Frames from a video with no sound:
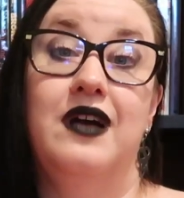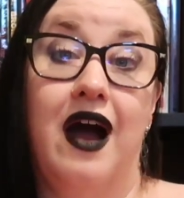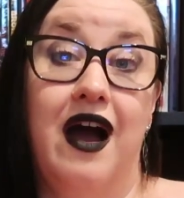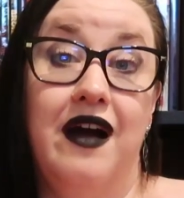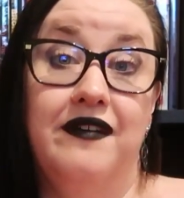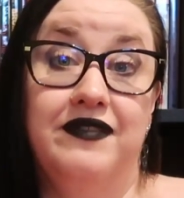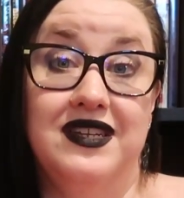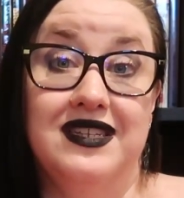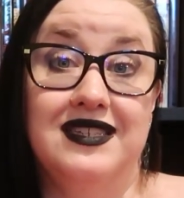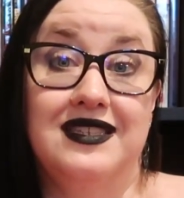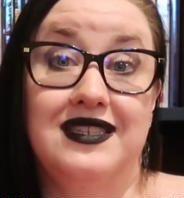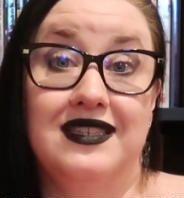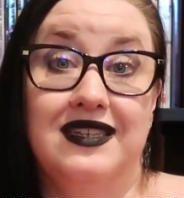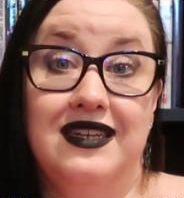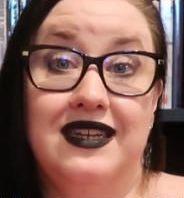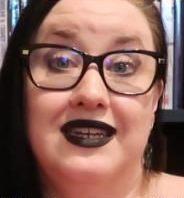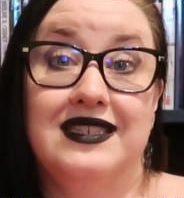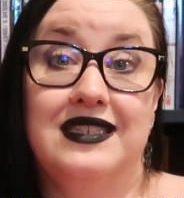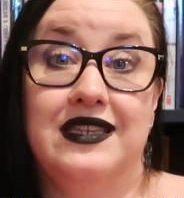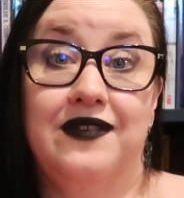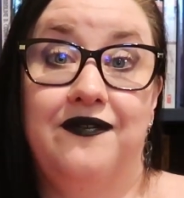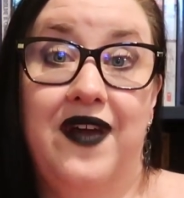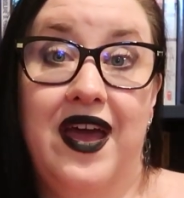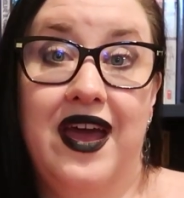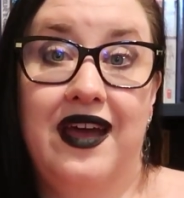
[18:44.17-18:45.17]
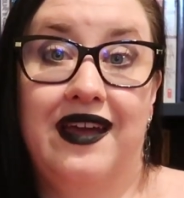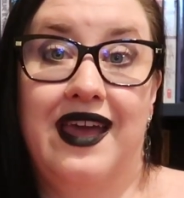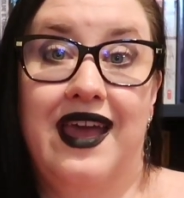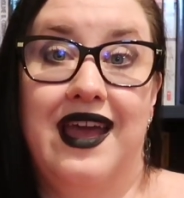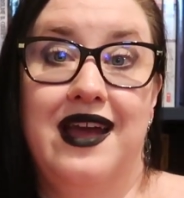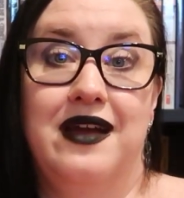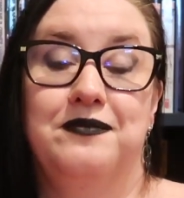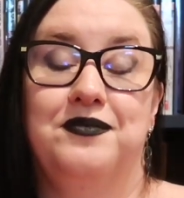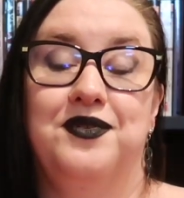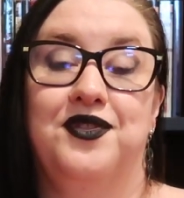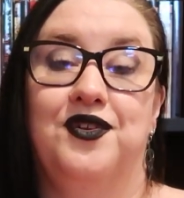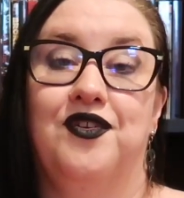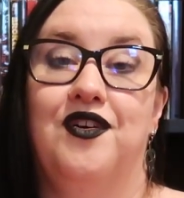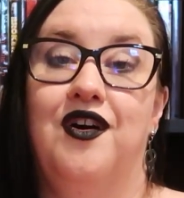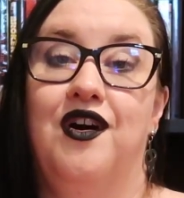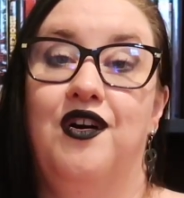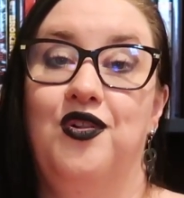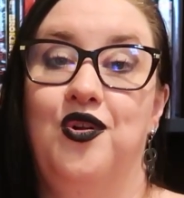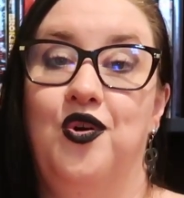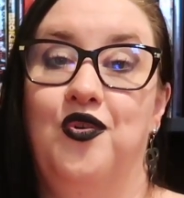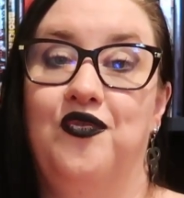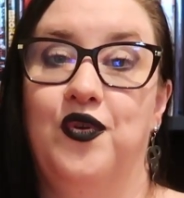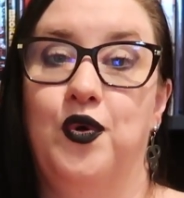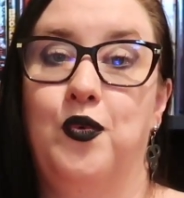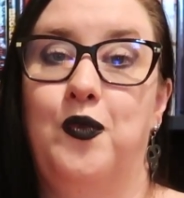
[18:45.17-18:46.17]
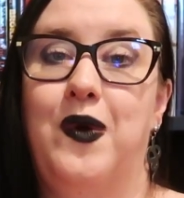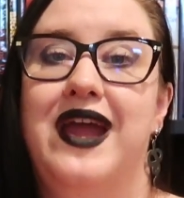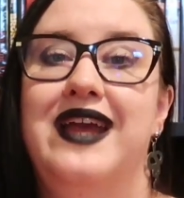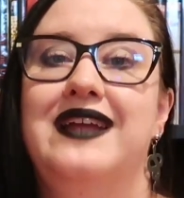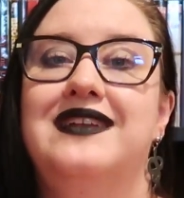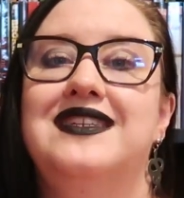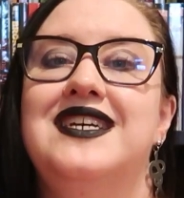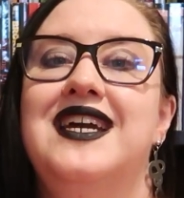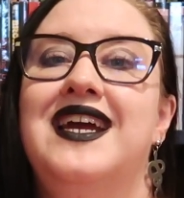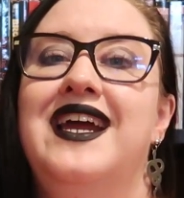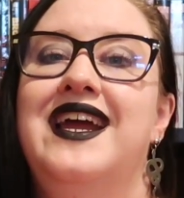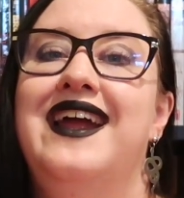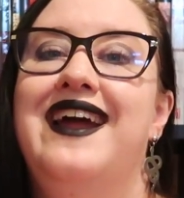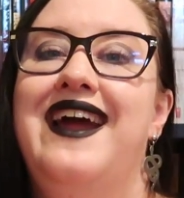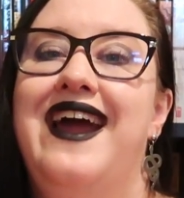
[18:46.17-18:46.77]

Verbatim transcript: obviously it's a fat camp, they're all overweight,